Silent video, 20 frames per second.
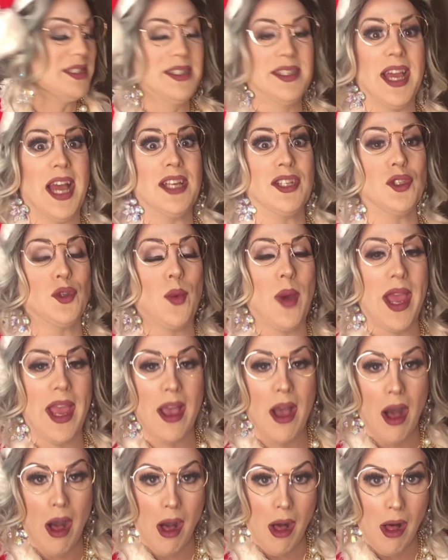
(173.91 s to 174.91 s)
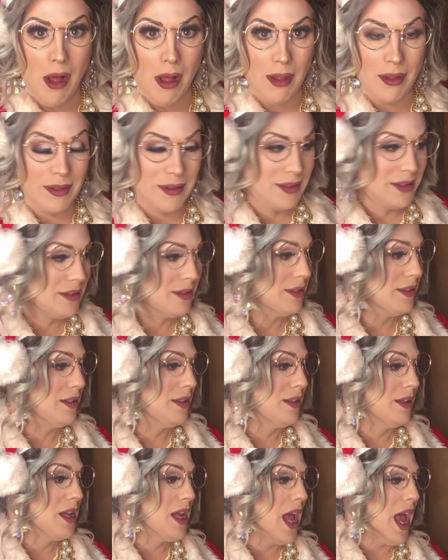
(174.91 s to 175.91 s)
dash away all.
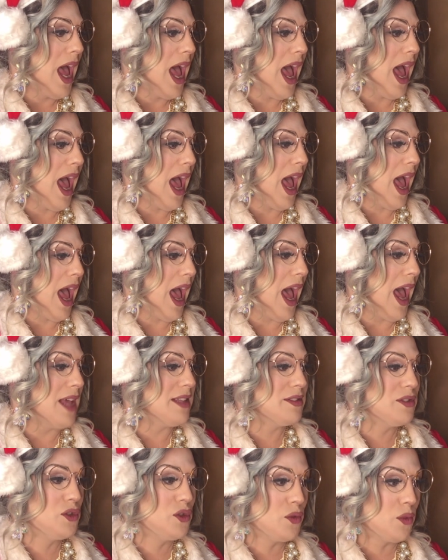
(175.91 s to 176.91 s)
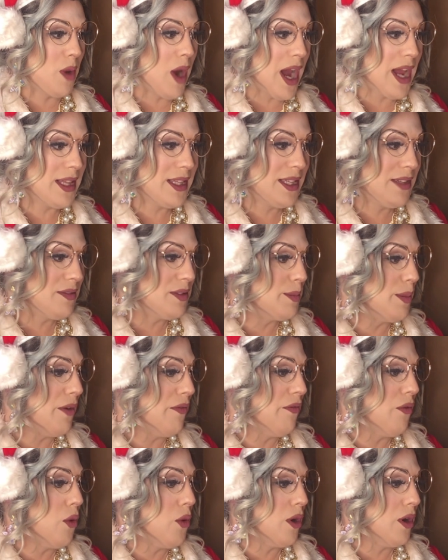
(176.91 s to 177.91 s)
As dry leaves
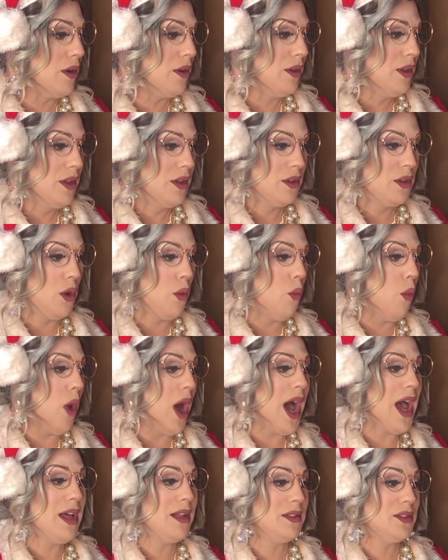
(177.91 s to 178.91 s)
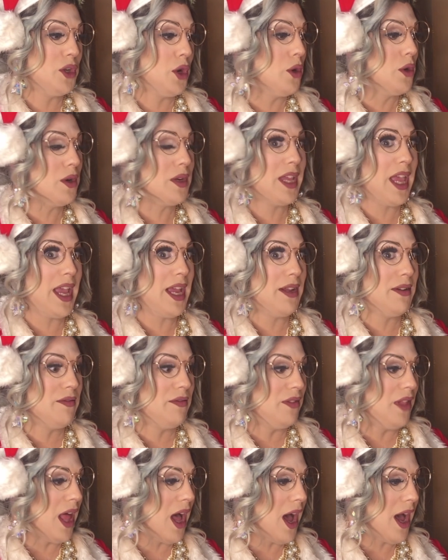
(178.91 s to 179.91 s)
before, the wild hurricane
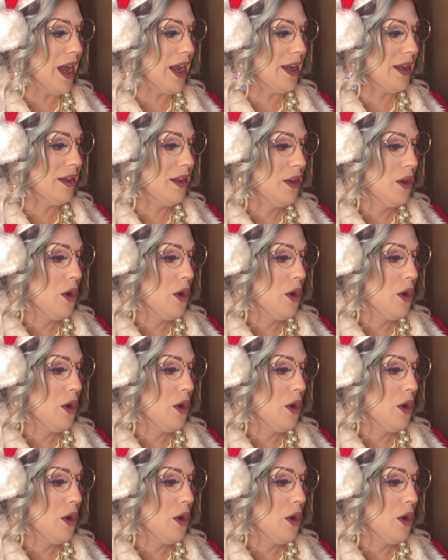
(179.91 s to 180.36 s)
fly.